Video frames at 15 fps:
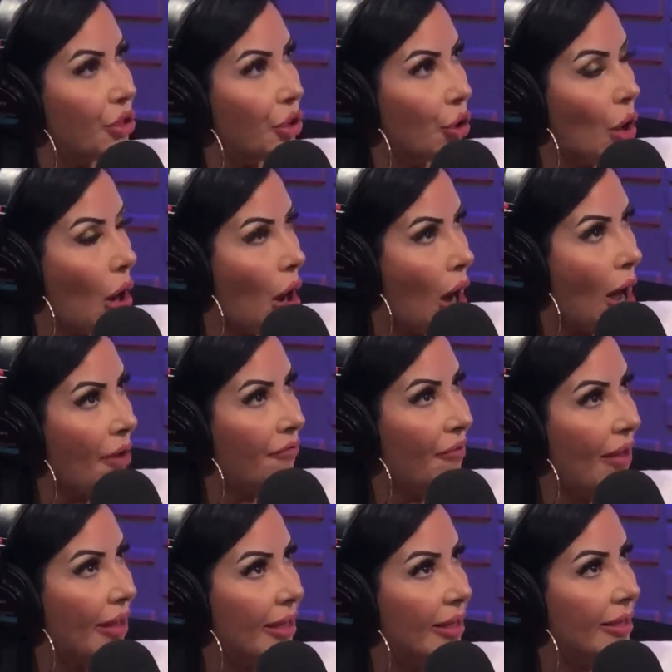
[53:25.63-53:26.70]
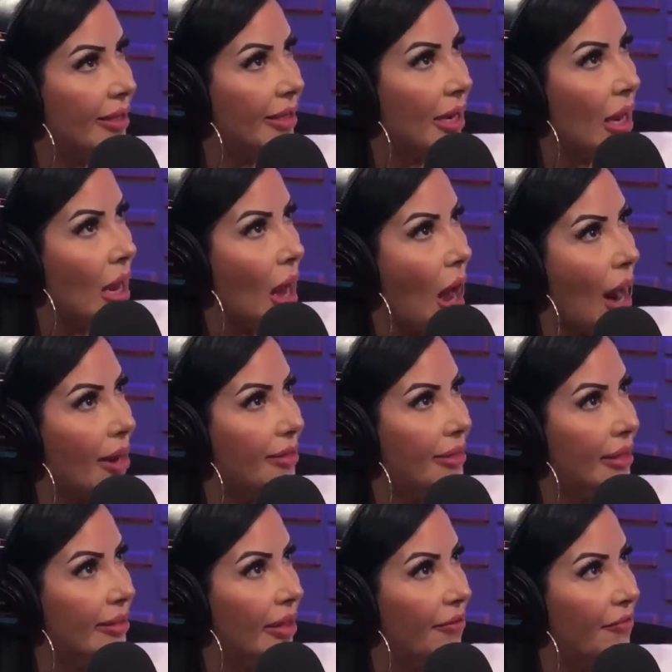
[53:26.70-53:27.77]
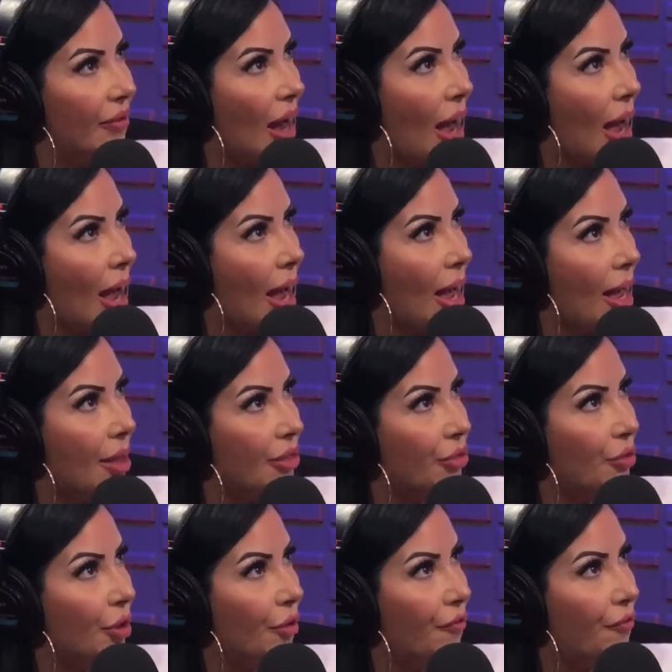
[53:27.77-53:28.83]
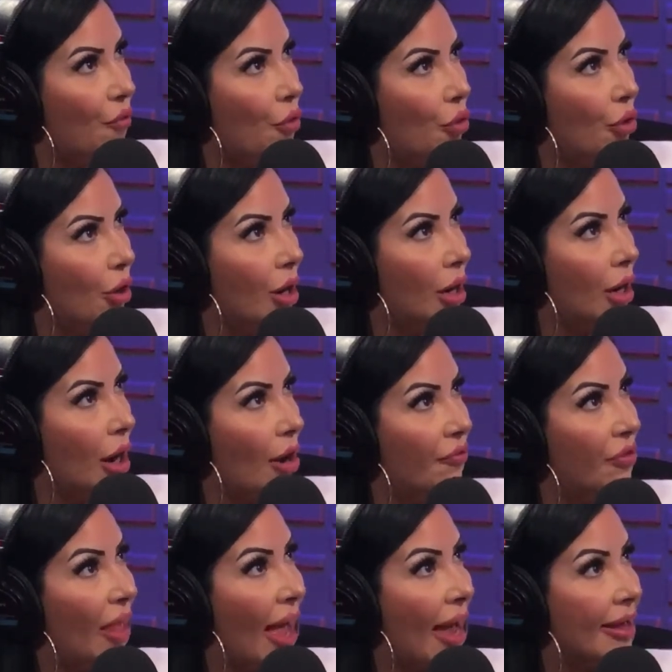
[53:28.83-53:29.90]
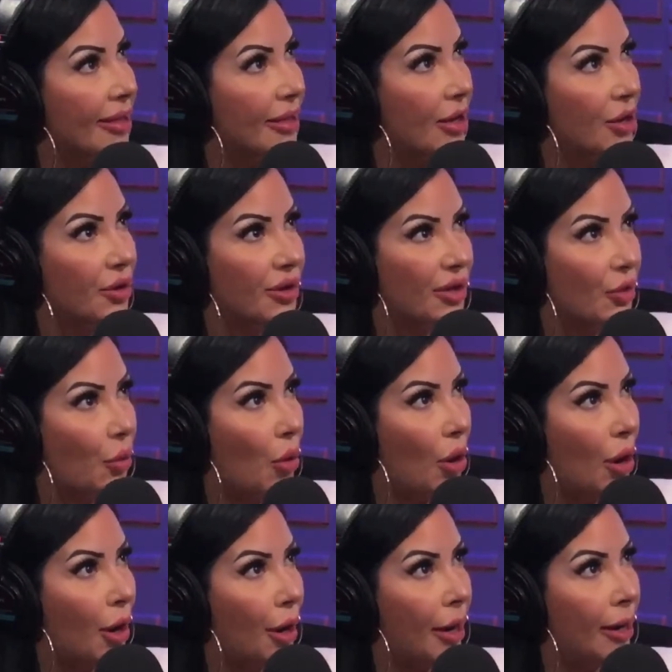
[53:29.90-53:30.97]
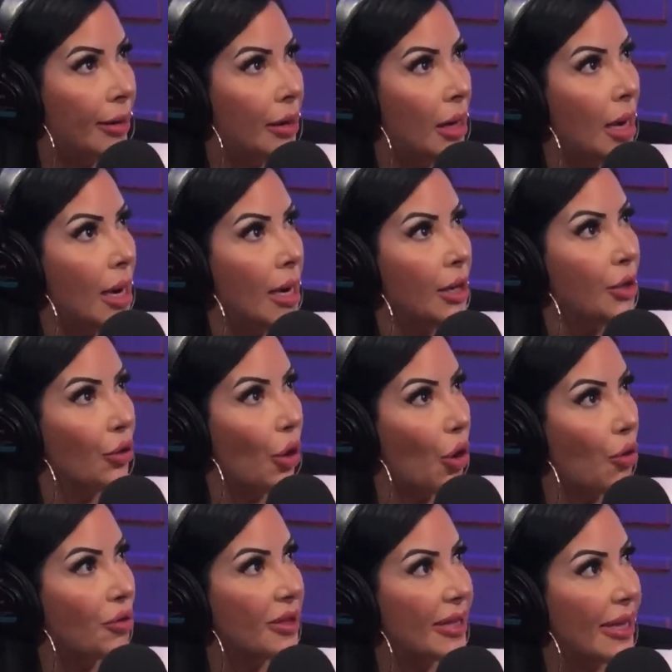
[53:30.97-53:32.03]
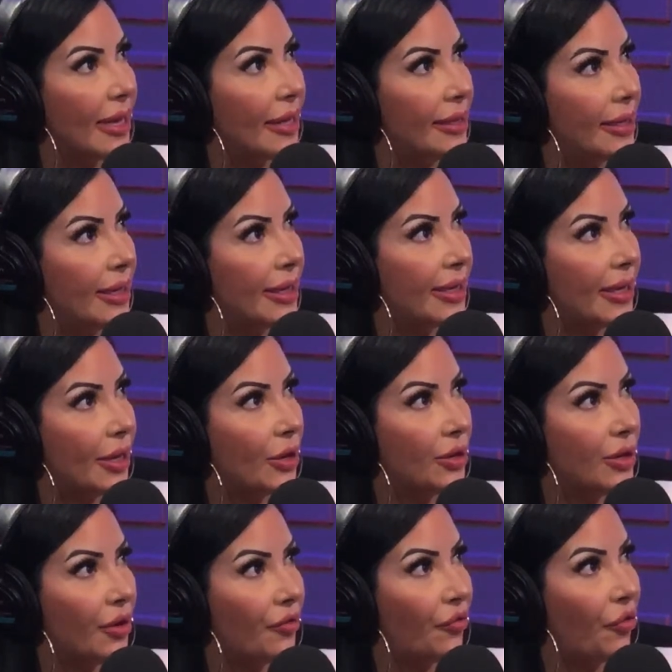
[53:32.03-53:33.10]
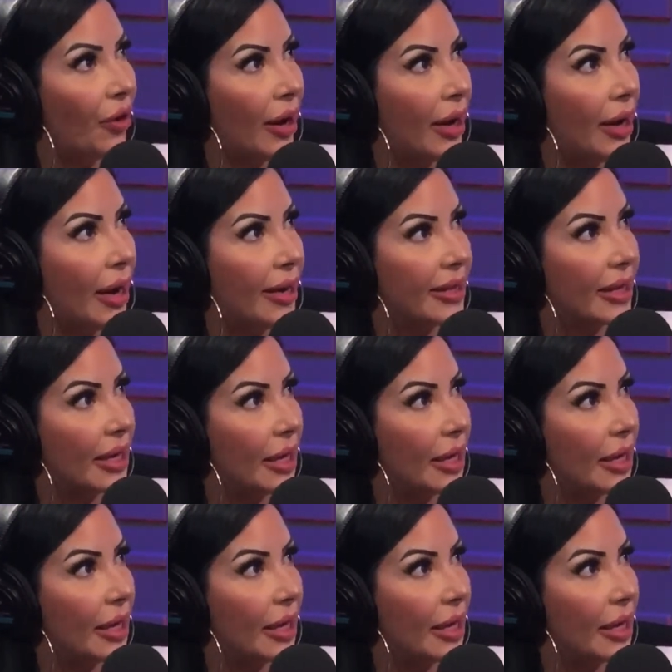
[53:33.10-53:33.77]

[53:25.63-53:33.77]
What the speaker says: Their offense, I think they've got 3 or 4 of last year's squad. Your OC and DC are different. It's going to be different.